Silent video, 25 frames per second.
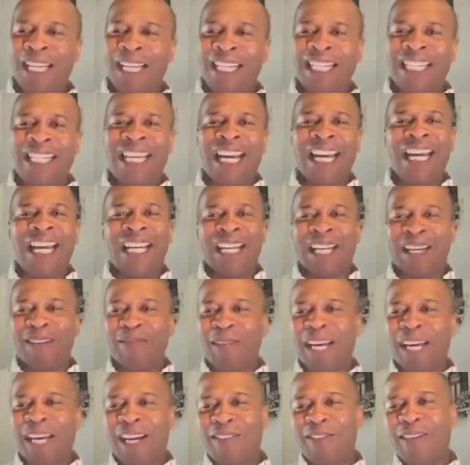about dating,
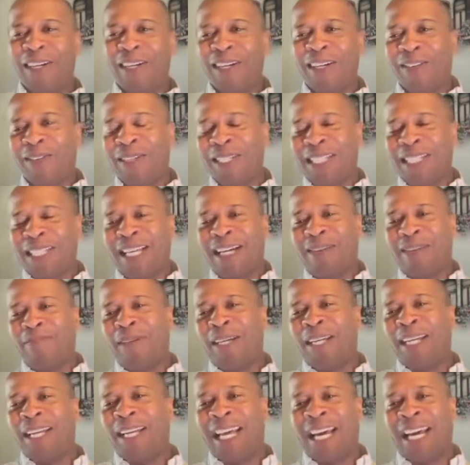man. What, what's that
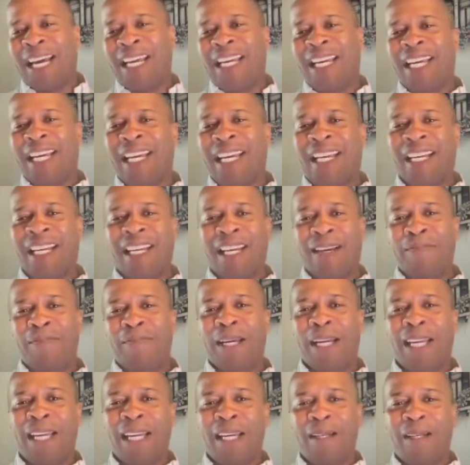been like in, in
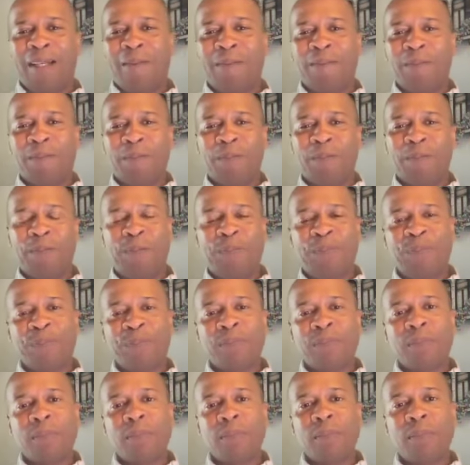Medellin?
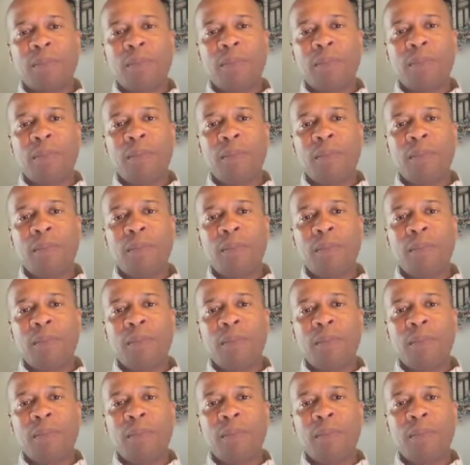Man,